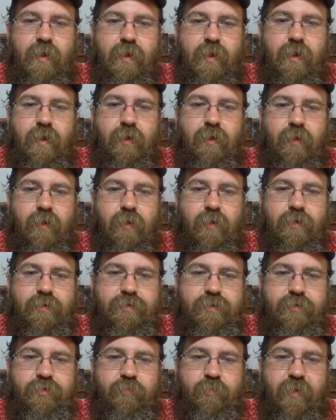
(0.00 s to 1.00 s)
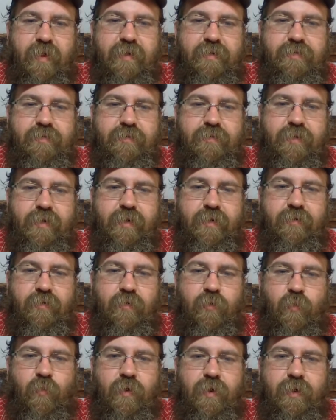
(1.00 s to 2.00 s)
larger spacers here,
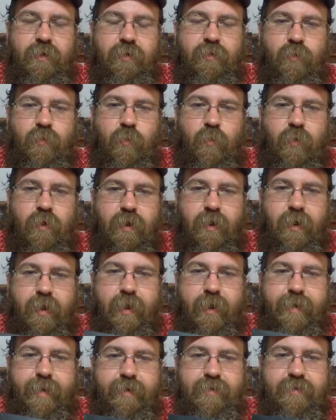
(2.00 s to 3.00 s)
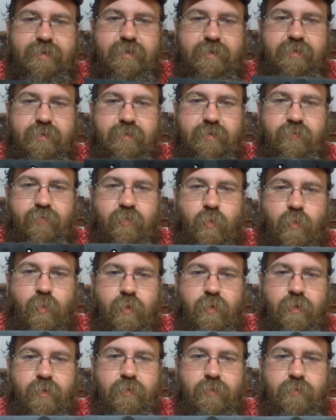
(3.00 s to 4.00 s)
the 1 and the 1S
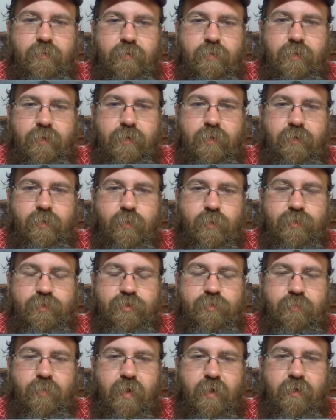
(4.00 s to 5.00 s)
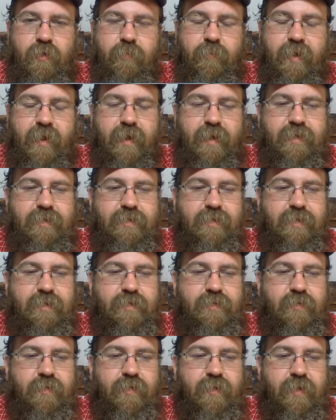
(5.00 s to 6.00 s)
for your smaller
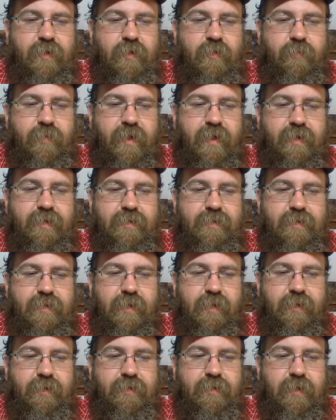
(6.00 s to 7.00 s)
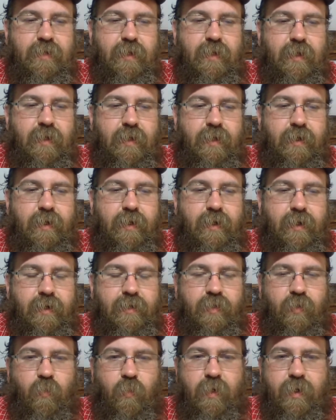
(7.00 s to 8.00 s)
magazines, your thinner magazines.
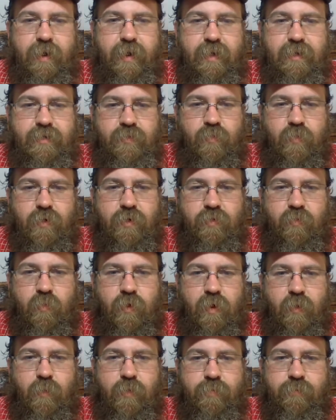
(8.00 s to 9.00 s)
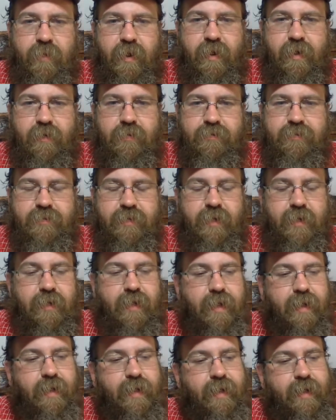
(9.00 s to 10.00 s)
The 1S works well with my
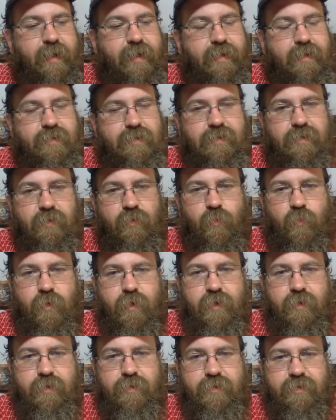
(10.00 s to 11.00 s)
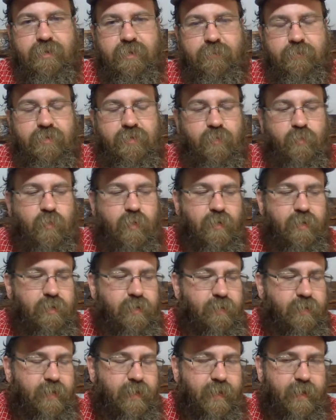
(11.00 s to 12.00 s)
LC9S. The 1 seems to work
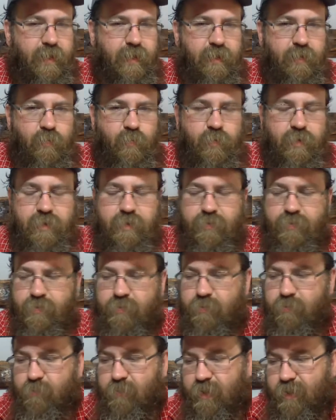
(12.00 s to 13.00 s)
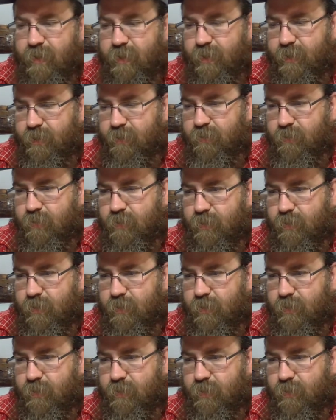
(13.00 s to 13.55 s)
okay with my